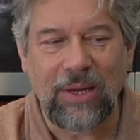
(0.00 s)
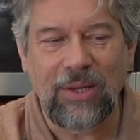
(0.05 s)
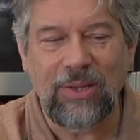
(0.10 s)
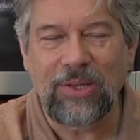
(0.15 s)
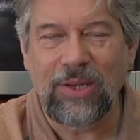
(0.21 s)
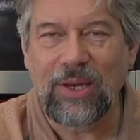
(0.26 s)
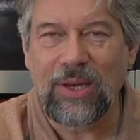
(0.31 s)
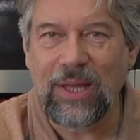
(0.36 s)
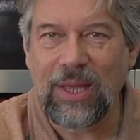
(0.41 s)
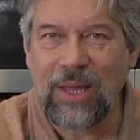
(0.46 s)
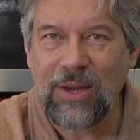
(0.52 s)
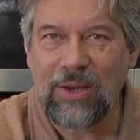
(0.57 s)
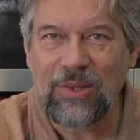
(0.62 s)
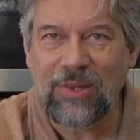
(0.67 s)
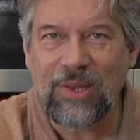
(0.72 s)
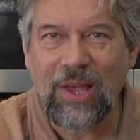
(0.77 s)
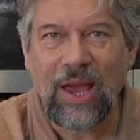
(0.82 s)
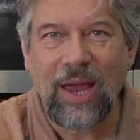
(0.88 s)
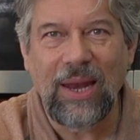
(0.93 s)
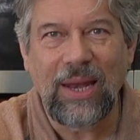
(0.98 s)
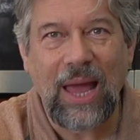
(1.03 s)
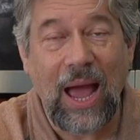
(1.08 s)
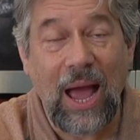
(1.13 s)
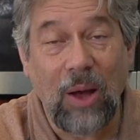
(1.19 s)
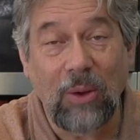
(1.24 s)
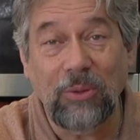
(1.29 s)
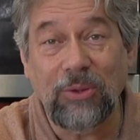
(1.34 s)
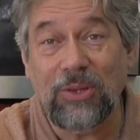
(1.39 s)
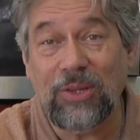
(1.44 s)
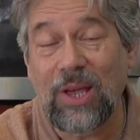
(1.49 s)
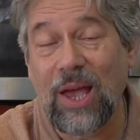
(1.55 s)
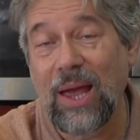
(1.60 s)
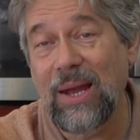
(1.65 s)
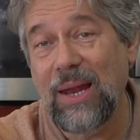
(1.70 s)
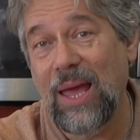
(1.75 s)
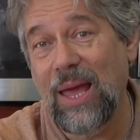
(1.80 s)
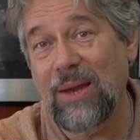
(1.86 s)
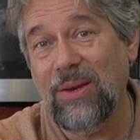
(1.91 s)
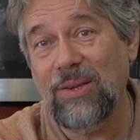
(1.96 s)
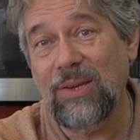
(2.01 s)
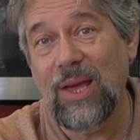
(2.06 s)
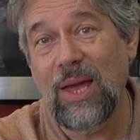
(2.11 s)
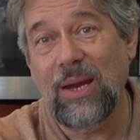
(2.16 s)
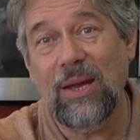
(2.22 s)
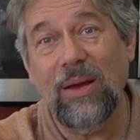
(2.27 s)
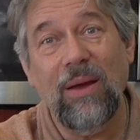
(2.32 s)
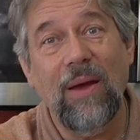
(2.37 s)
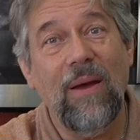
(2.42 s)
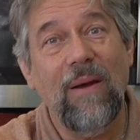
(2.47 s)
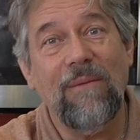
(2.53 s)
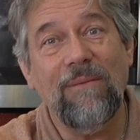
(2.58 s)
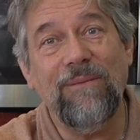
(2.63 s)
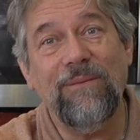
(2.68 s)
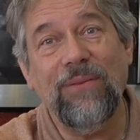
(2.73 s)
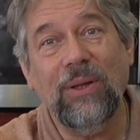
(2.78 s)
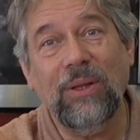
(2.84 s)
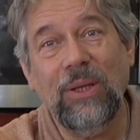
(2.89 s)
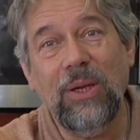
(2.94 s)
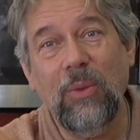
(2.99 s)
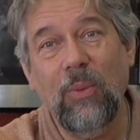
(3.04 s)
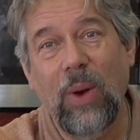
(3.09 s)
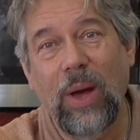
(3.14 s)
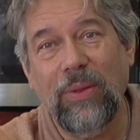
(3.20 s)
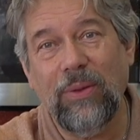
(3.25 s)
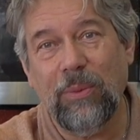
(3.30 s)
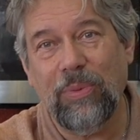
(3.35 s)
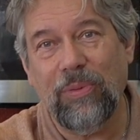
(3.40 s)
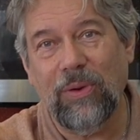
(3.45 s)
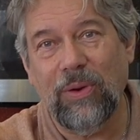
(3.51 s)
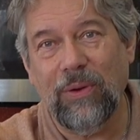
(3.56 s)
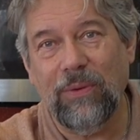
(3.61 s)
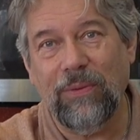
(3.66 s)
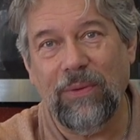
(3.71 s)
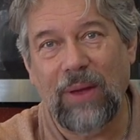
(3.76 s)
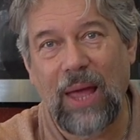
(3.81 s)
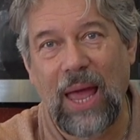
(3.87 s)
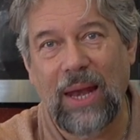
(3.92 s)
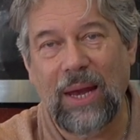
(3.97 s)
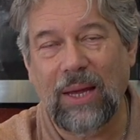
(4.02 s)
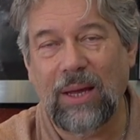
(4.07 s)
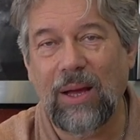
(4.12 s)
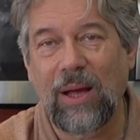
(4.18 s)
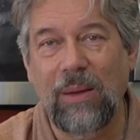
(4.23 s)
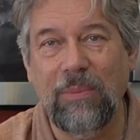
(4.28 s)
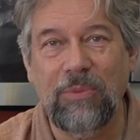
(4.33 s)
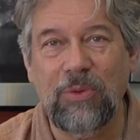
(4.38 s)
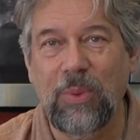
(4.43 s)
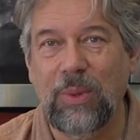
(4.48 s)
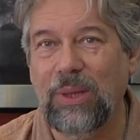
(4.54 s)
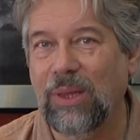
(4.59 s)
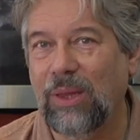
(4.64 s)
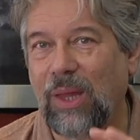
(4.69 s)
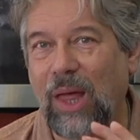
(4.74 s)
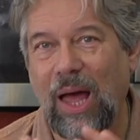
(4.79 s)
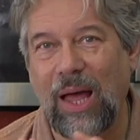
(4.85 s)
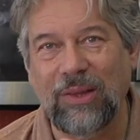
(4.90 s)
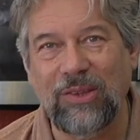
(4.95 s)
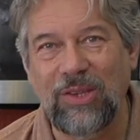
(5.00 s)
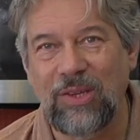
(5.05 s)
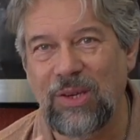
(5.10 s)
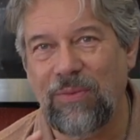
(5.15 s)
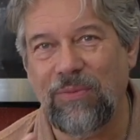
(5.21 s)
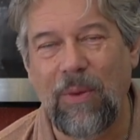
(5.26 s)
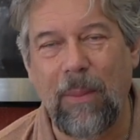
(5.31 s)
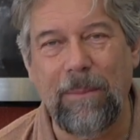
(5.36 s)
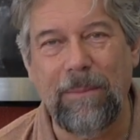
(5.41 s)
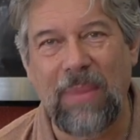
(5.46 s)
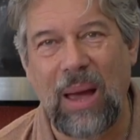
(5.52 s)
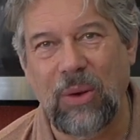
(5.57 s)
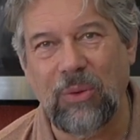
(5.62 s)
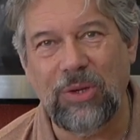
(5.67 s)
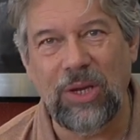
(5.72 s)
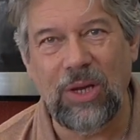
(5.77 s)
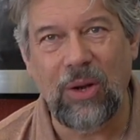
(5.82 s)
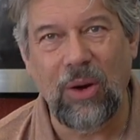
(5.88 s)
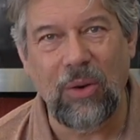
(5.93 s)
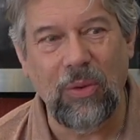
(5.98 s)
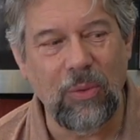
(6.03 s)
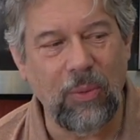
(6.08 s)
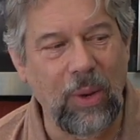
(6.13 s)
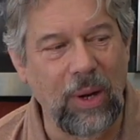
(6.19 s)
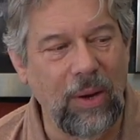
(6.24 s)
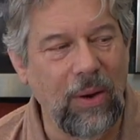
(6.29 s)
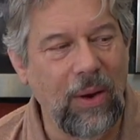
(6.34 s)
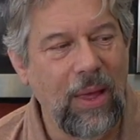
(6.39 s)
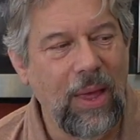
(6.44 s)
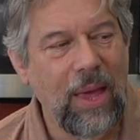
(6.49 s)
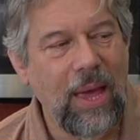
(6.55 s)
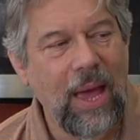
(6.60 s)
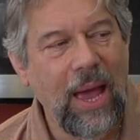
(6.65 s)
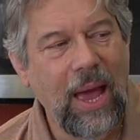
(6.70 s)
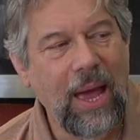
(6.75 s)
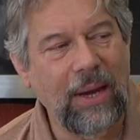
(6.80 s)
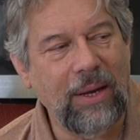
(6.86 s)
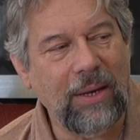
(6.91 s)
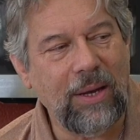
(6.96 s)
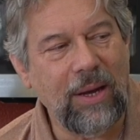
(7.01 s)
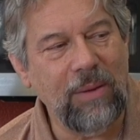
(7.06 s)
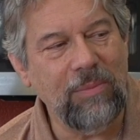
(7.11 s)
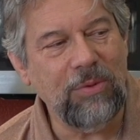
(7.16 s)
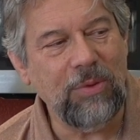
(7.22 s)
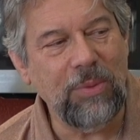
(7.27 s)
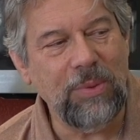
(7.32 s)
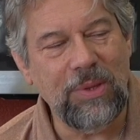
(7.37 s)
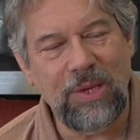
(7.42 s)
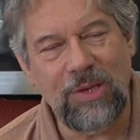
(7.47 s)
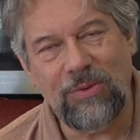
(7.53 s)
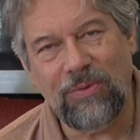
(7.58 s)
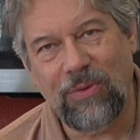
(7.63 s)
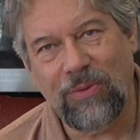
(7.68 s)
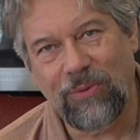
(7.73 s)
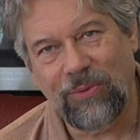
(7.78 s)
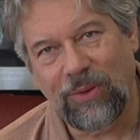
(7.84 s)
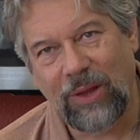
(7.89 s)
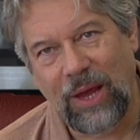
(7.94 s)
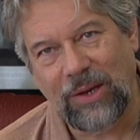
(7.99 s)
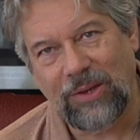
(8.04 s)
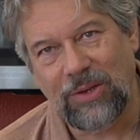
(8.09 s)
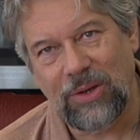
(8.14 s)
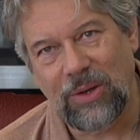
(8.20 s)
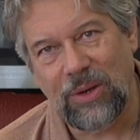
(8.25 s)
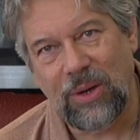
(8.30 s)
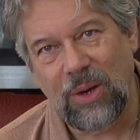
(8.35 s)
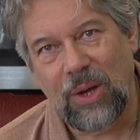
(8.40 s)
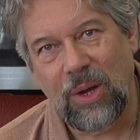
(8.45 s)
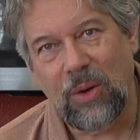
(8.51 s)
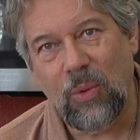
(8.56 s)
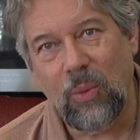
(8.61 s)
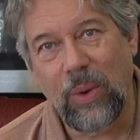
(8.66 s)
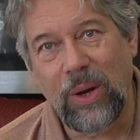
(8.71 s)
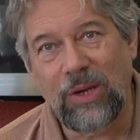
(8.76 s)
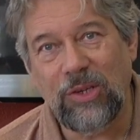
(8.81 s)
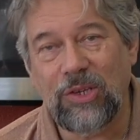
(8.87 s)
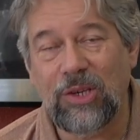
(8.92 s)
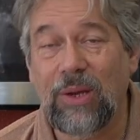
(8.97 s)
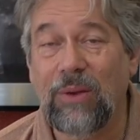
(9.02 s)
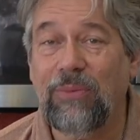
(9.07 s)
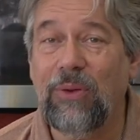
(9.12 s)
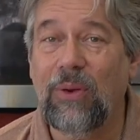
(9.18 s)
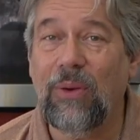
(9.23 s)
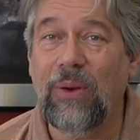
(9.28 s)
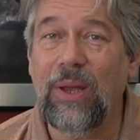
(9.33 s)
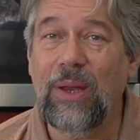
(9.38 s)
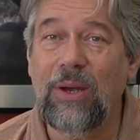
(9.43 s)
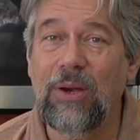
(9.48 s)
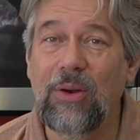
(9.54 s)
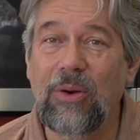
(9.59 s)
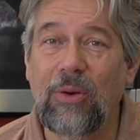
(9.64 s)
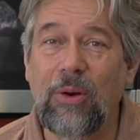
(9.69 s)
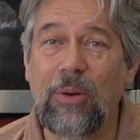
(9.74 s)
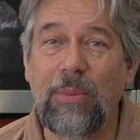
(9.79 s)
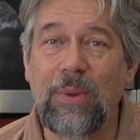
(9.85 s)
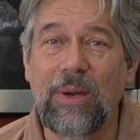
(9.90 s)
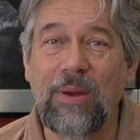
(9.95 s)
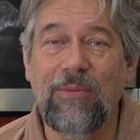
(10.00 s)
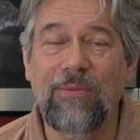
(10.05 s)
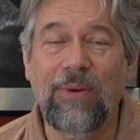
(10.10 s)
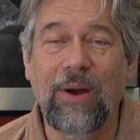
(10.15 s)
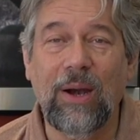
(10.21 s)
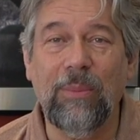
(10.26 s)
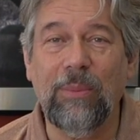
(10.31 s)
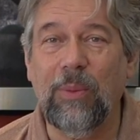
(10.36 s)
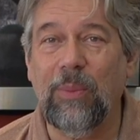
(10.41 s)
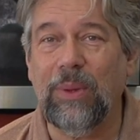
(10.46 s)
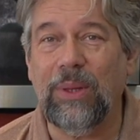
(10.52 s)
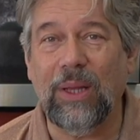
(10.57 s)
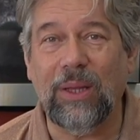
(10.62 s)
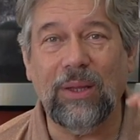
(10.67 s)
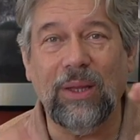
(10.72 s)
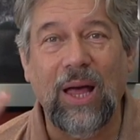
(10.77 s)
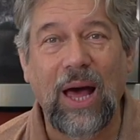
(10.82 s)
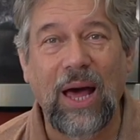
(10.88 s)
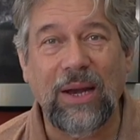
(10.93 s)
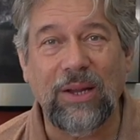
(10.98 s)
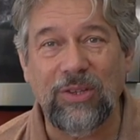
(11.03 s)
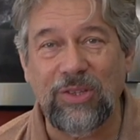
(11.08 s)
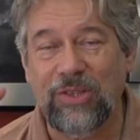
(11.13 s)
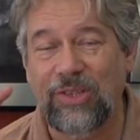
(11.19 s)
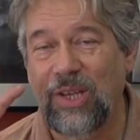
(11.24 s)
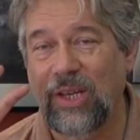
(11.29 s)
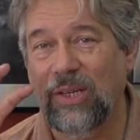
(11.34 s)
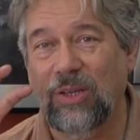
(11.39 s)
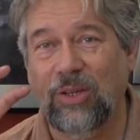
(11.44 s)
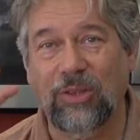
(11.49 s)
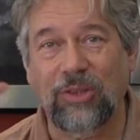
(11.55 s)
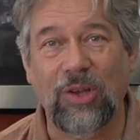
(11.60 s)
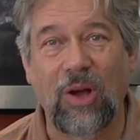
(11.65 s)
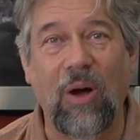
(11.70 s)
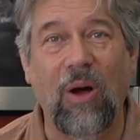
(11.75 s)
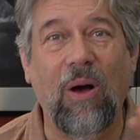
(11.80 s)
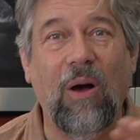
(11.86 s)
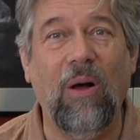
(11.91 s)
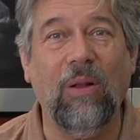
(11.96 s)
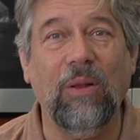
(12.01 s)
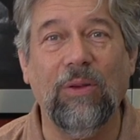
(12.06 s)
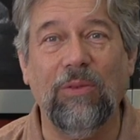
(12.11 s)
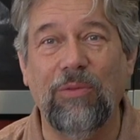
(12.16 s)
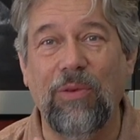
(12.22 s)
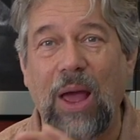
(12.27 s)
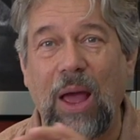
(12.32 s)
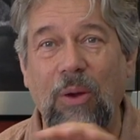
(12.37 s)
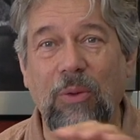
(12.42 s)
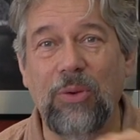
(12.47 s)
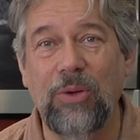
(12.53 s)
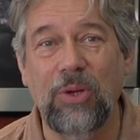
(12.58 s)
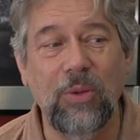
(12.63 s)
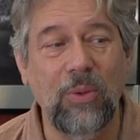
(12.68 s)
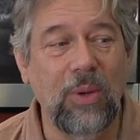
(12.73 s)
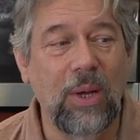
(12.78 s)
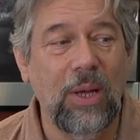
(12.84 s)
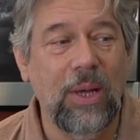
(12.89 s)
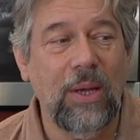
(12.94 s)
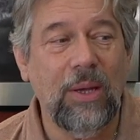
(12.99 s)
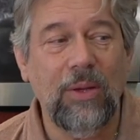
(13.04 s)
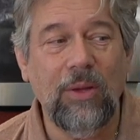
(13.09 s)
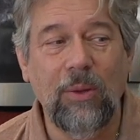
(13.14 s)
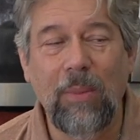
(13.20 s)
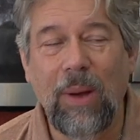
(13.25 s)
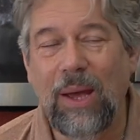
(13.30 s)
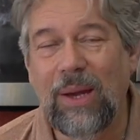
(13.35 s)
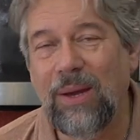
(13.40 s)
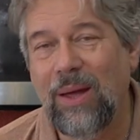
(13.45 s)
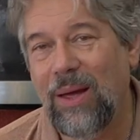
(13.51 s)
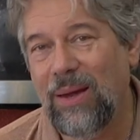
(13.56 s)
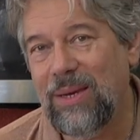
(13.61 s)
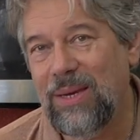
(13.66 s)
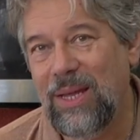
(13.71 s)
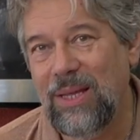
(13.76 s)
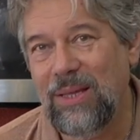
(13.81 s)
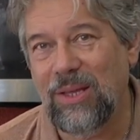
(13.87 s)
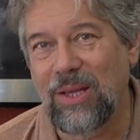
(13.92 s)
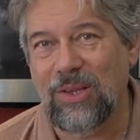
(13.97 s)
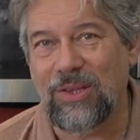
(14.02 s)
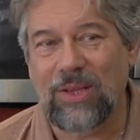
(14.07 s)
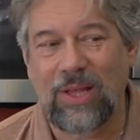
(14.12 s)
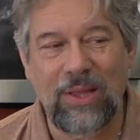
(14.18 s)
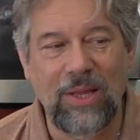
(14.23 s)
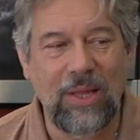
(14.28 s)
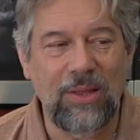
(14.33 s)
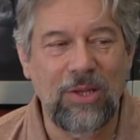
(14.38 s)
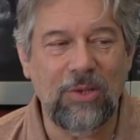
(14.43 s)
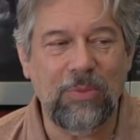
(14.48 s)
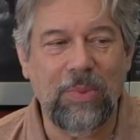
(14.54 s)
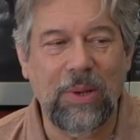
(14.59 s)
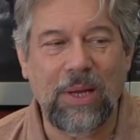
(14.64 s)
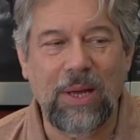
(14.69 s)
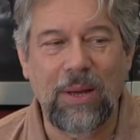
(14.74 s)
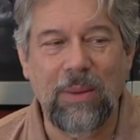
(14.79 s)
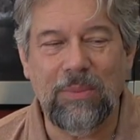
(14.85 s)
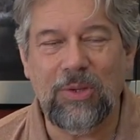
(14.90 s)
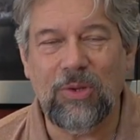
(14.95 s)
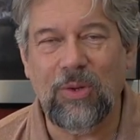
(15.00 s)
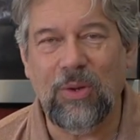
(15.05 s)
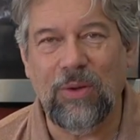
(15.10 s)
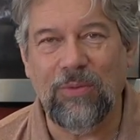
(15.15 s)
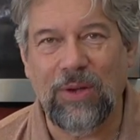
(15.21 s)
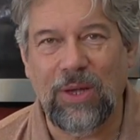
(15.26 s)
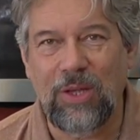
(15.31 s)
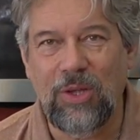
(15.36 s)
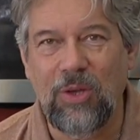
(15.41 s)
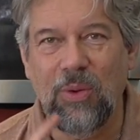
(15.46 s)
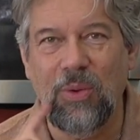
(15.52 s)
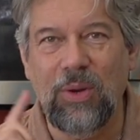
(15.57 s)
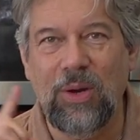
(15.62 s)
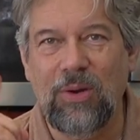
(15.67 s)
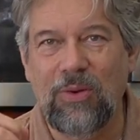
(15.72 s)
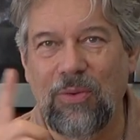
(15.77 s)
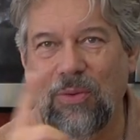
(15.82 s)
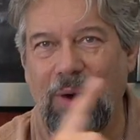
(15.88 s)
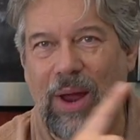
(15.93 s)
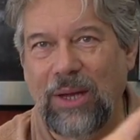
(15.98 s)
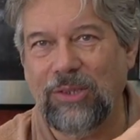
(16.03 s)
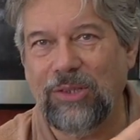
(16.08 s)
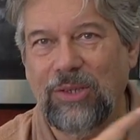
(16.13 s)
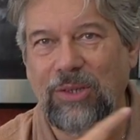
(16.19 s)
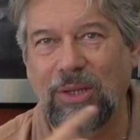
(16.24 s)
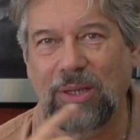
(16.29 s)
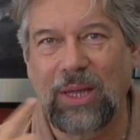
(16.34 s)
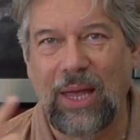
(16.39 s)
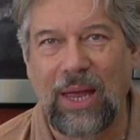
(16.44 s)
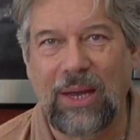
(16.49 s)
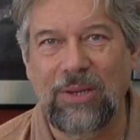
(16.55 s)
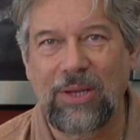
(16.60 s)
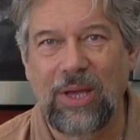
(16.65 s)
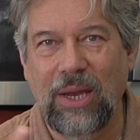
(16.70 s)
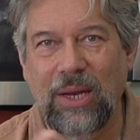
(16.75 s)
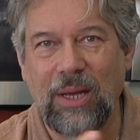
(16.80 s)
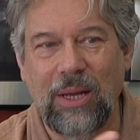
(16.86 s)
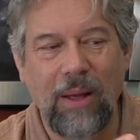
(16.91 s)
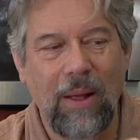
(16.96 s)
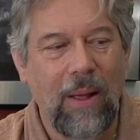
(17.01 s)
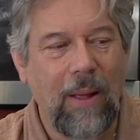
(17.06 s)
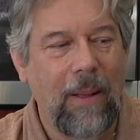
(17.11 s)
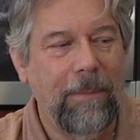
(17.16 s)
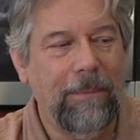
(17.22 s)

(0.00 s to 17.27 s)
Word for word: It's an inside-outside antenna, fully weatherproof, and it comes with lots of different mounting hardware, and it comes with this reflector, which if you're in an urban environment with a lot of signals all around you, you might not need this, and then this becomes sort of a unidirectional antenna.